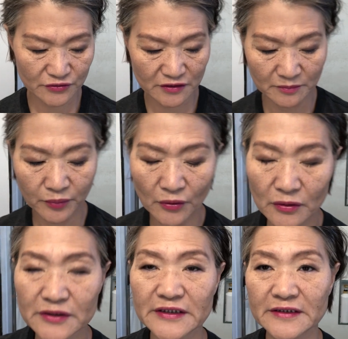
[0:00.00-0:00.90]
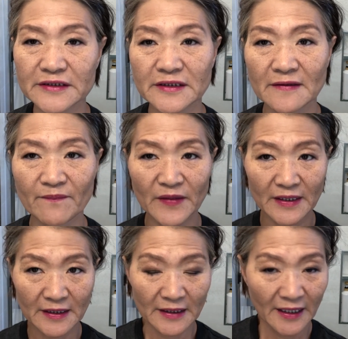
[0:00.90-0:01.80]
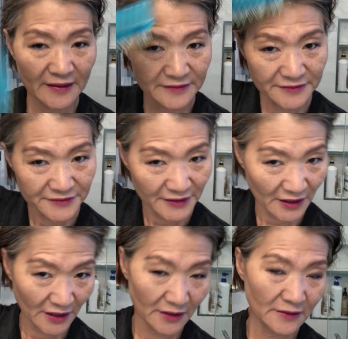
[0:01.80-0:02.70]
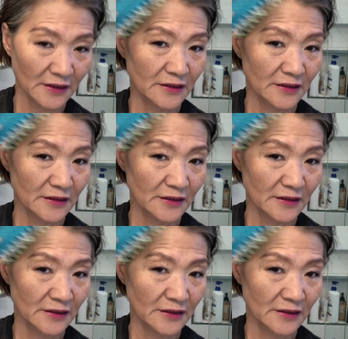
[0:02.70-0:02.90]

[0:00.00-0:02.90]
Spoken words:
to support it. And